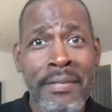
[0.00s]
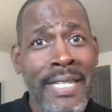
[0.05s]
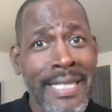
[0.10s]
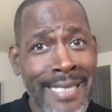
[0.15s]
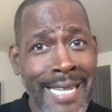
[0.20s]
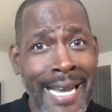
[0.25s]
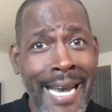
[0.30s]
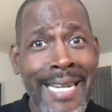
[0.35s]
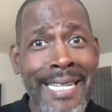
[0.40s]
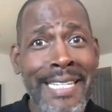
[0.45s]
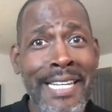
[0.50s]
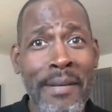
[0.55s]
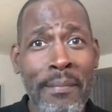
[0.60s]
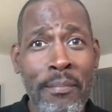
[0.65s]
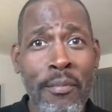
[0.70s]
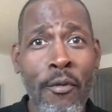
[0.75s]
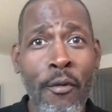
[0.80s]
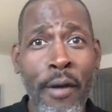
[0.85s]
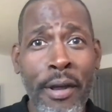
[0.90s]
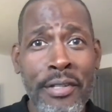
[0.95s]
got to get
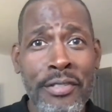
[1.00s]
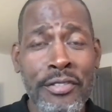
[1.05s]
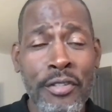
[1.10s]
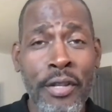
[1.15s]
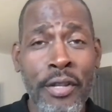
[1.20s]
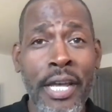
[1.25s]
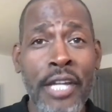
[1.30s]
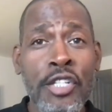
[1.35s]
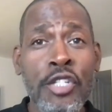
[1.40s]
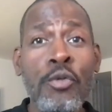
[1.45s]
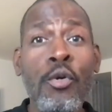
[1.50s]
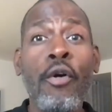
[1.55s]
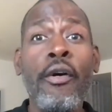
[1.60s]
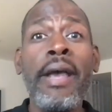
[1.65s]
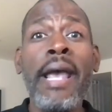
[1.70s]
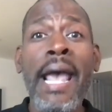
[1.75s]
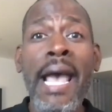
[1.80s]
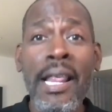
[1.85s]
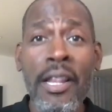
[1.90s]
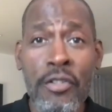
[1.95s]
points so that you are
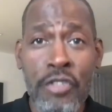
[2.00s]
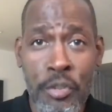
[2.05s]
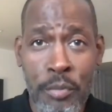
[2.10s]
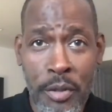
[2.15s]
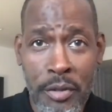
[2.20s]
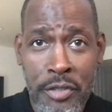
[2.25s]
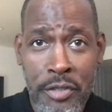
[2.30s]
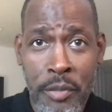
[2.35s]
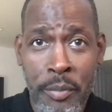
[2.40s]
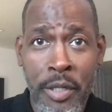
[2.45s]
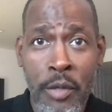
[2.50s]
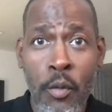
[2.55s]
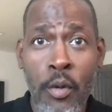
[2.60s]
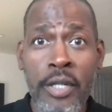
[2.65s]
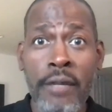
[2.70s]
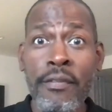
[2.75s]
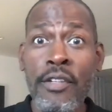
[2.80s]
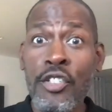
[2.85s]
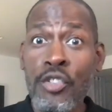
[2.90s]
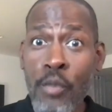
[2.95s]
eligible to be one
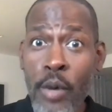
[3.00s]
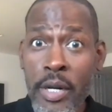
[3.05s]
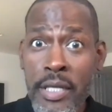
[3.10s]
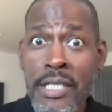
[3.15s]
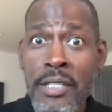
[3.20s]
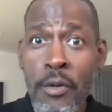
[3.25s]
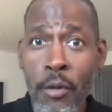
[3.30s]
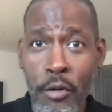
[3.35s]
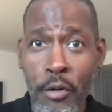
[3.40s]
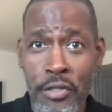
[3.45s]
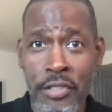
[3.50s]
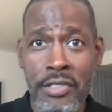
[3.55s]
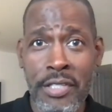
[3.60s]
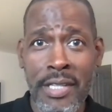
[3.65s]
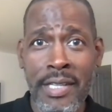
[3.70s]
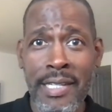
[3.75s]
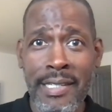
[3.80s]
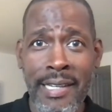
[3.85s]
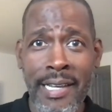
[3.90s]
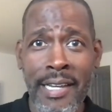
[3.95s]
of the 20 horses
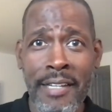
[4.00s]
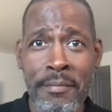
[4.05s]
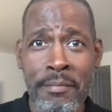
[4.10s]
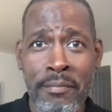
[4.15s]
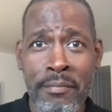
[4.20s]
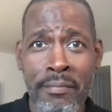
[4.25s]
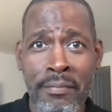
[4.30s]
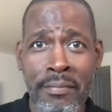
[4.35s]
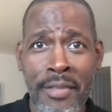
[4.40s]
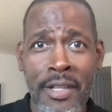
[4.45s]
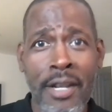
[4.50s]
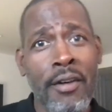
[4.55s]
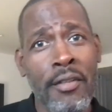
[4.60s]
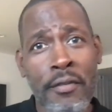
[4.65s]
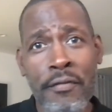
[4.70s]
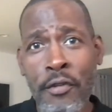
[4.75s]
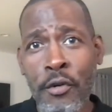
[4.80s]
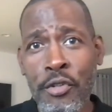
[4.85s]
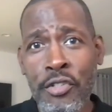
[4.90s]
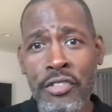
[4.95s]
in the gate on
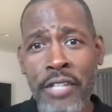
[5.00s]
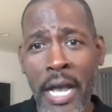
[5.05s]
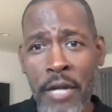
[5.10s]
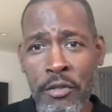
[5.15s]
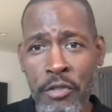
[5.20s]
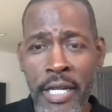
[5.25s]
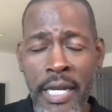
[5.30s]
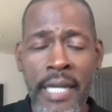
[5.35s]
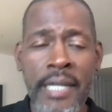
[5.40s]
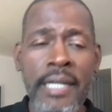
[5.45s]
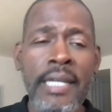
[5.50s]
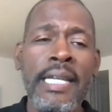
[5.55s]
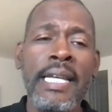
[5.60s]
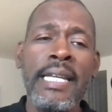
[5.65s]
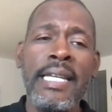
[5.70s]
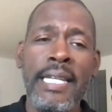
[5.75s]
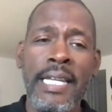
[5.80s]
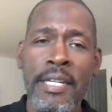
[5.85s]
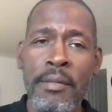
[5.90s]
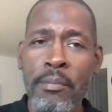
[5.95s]
the first Saturday
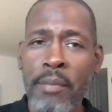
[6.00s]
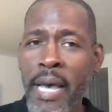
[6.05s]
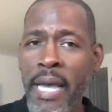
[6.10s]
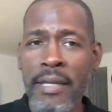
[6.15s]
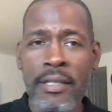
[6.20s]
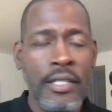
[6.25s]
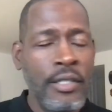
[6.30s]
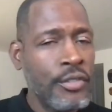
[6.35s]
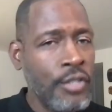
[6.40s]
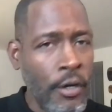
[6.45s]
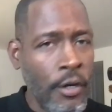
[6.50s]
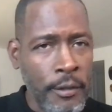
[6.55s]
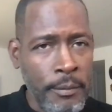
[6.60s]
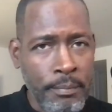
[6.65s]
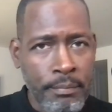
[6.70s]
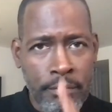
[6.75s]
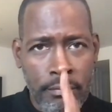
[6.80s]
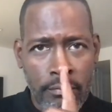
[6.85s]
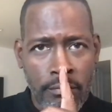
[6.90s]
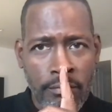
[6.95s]
in May. So,
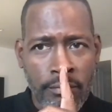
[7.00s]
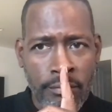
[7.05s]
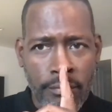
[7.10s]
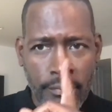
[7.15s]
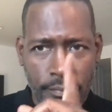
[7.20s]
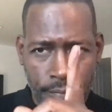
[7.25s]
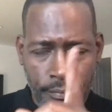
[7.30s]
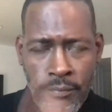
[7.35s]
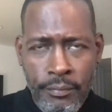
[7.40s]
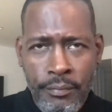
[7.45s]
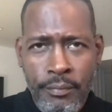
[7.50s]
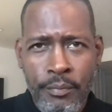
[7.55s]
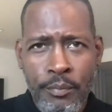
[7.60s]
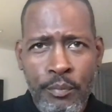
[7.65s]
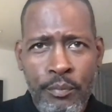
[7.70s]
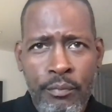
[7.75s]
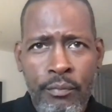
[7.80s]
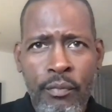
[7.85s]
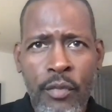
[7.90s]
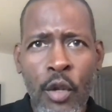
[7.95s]

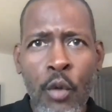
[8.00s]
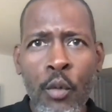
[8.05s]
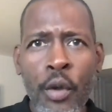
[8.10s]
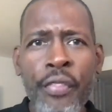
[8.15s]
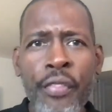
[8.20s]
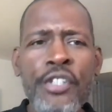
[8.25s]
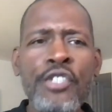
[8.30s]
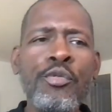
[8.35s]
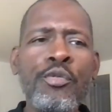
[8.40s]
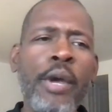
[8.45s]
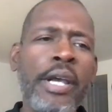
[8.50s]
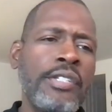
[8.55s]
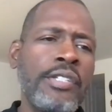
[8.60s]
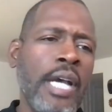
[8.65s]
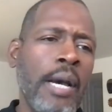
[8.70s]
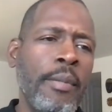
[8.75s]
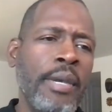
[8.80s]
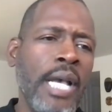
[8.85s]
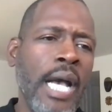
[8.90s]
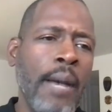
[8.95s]
with this race
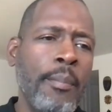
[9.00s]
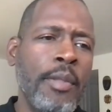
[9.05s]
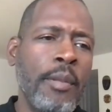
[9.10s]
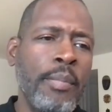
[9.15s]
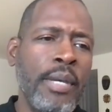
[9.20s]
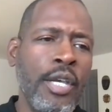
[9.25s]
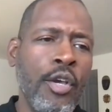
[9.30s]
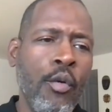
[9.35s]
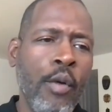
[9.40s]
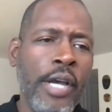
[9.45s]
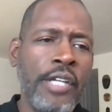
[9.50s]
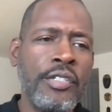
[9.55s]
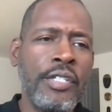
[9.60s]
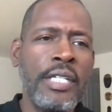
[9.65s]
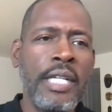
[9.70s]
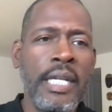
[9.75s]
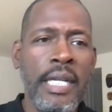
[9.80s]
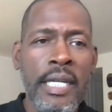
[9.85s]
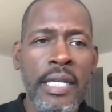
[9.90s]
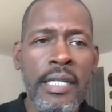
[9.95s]
coming up, the big
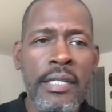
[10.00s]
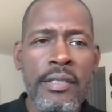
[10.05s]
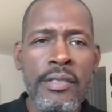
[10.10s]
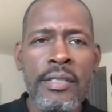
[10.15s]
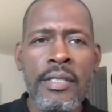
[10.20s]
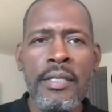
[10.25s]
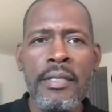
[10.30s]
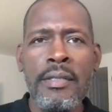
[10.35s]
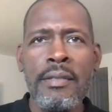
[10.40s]
question is